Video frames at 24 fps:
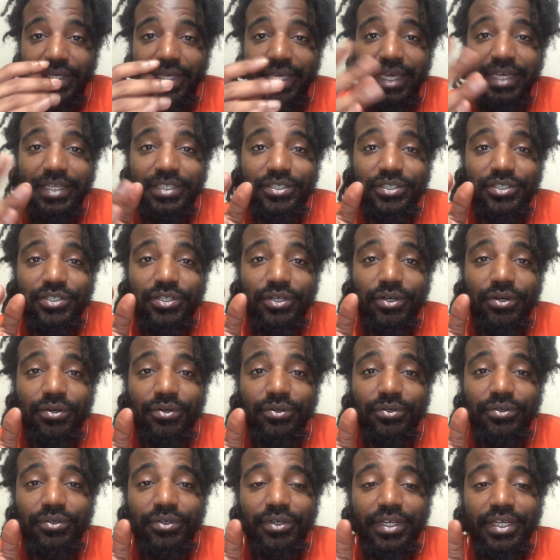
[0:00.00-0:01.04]
And
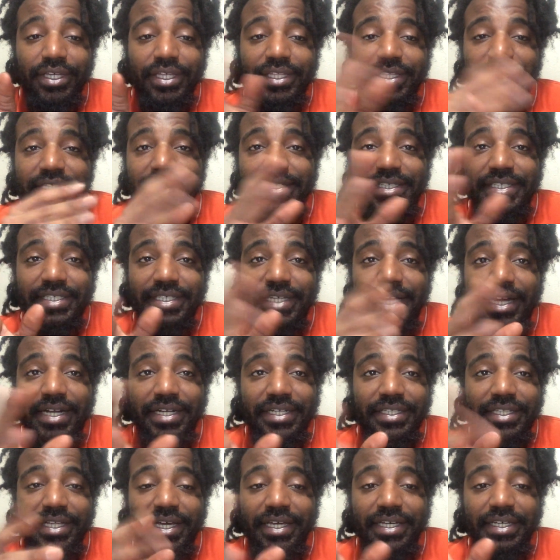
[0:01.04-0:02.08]
so this is
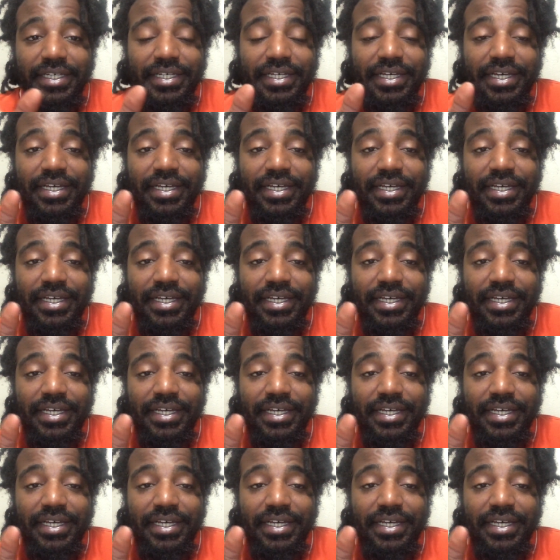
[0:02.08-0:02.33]
kind of like,